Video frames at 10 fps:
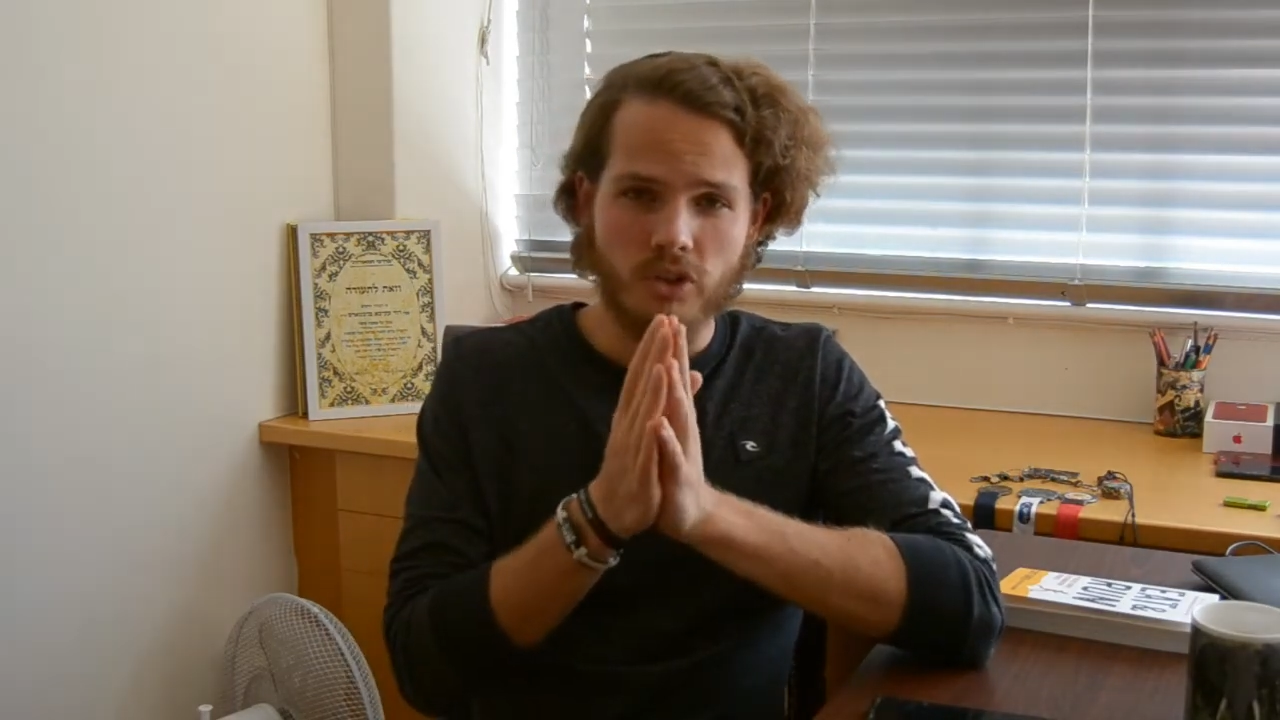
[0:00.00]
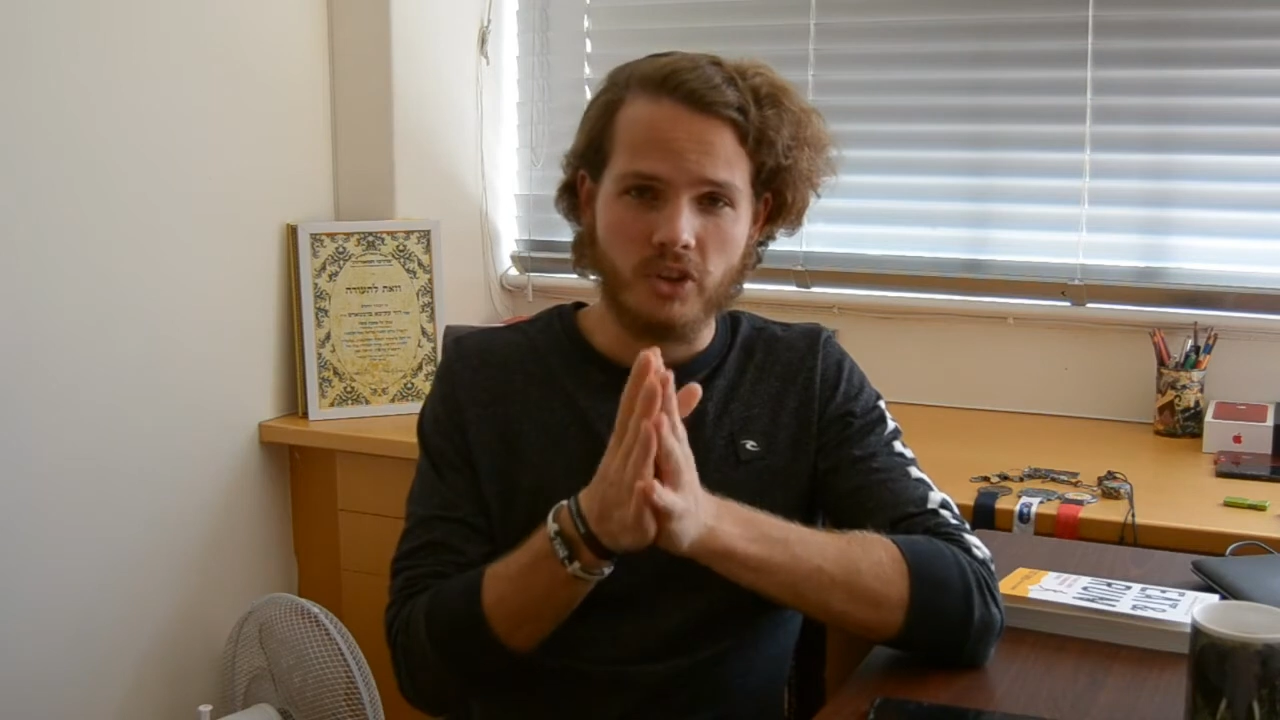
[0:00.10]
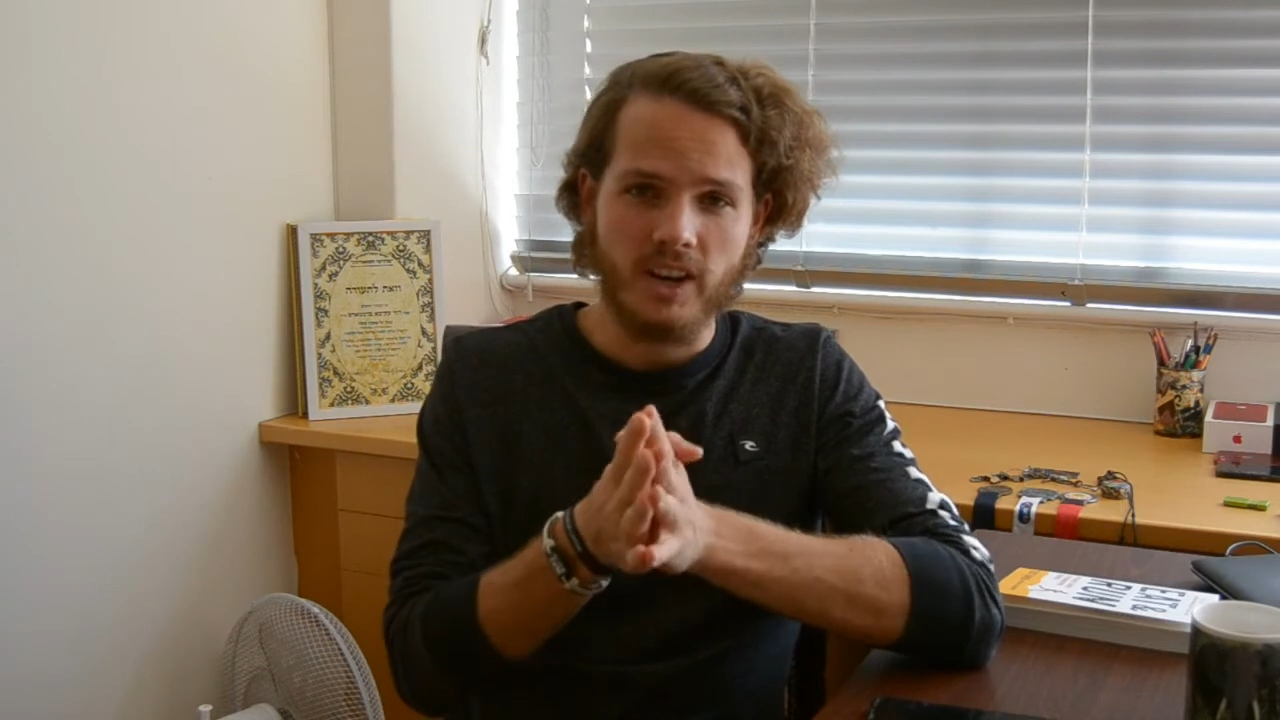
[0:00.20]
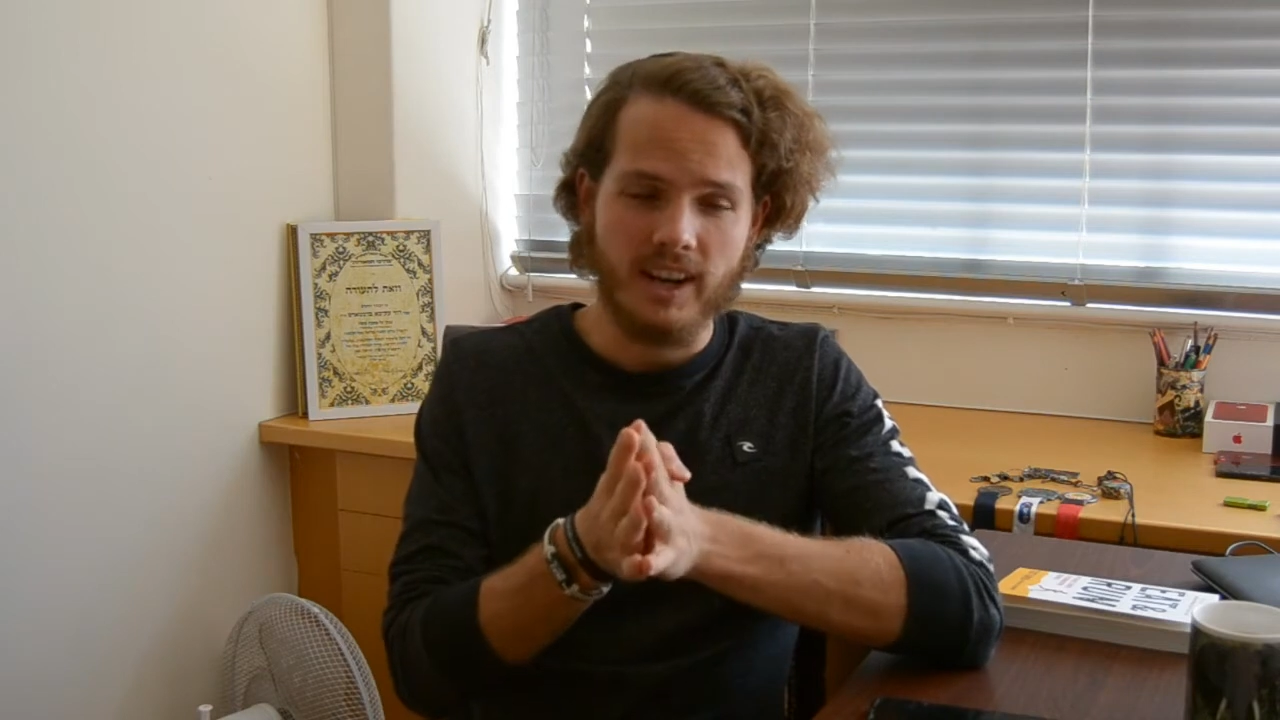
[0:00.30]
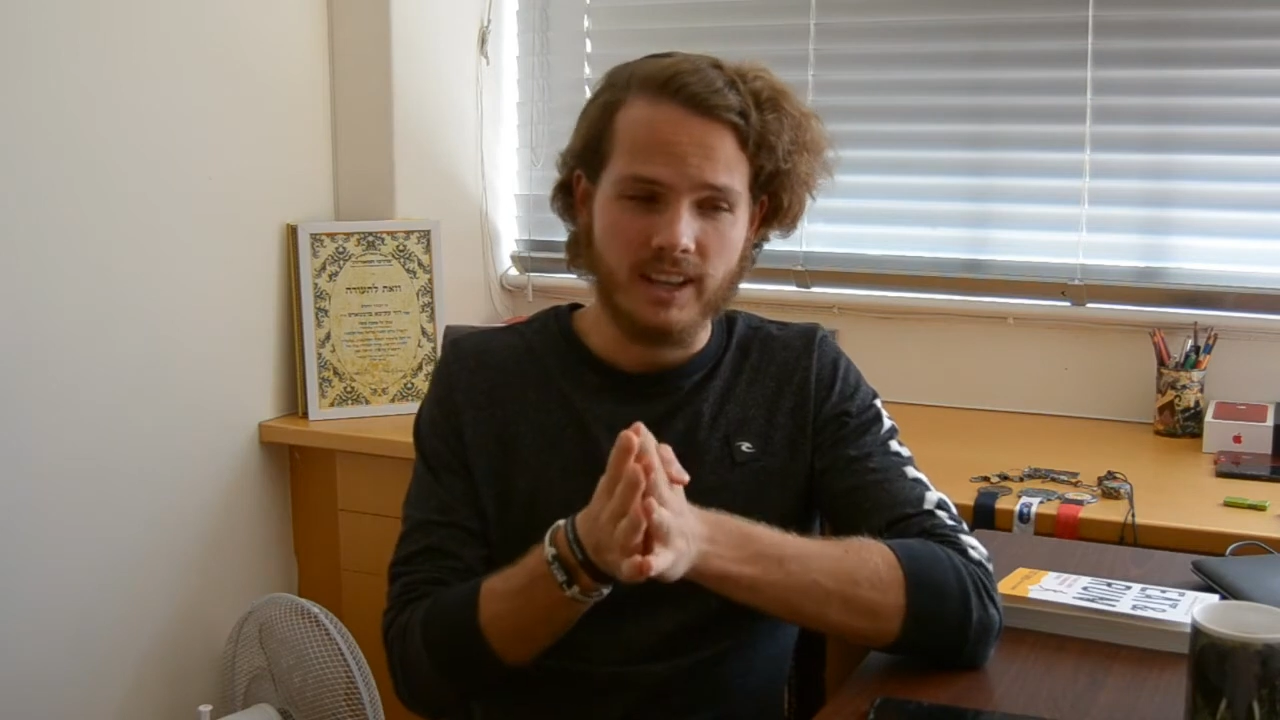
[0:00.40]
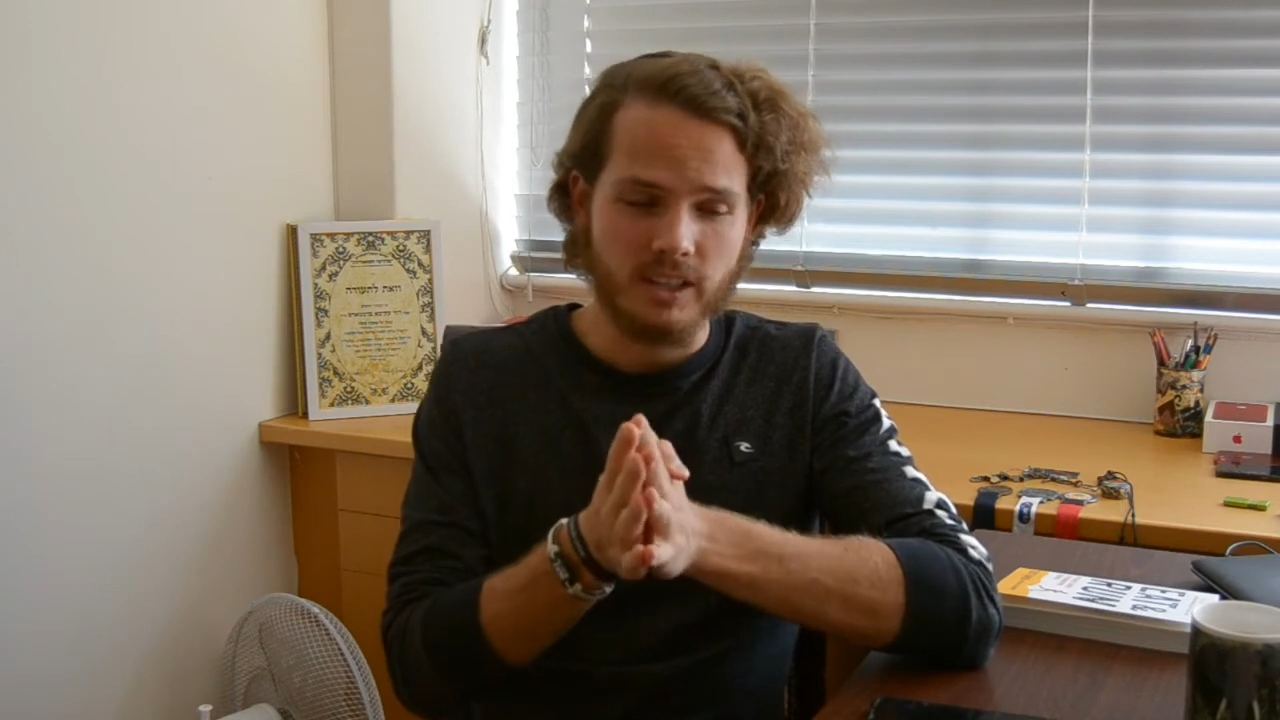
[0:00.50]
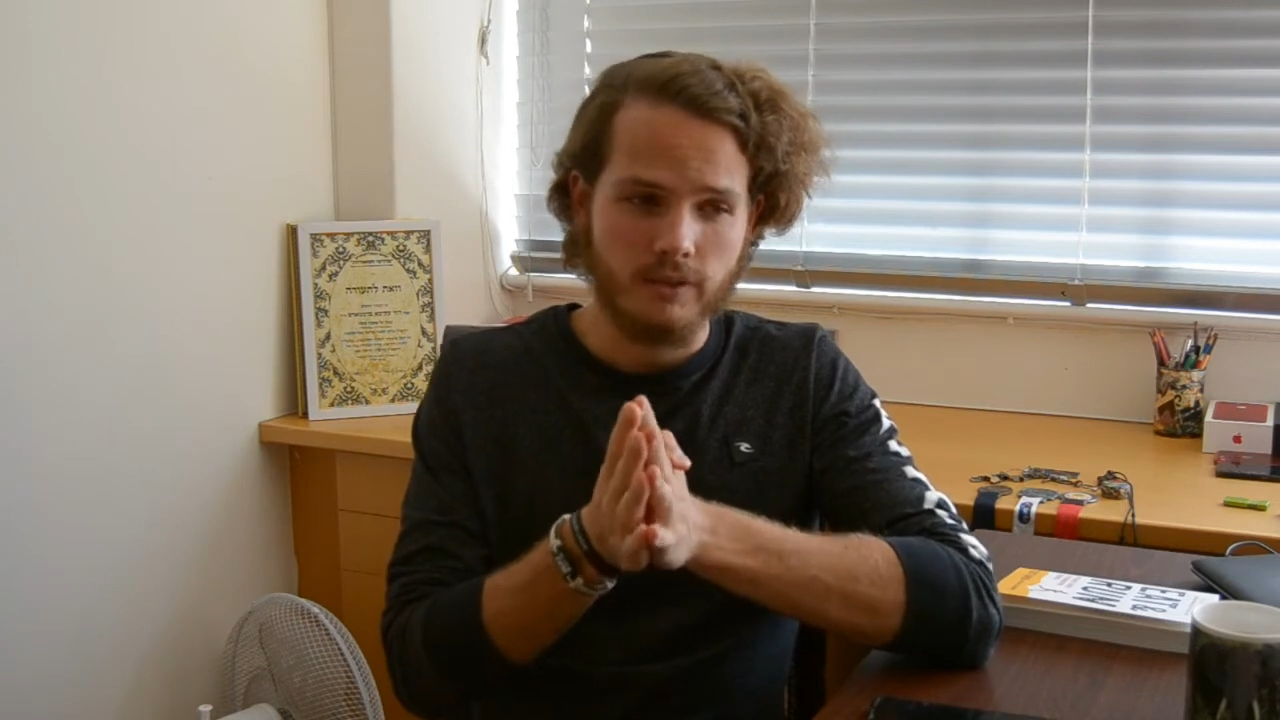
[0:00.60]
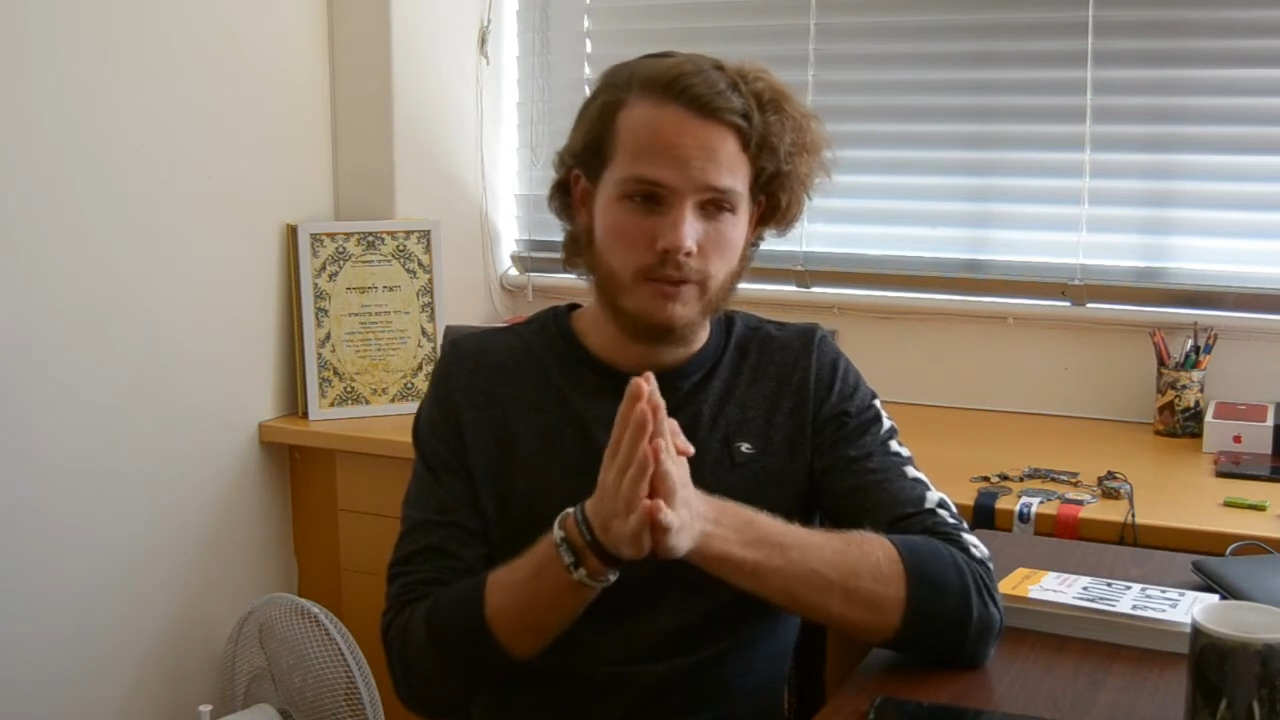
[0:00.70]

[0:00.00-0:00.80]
to realize,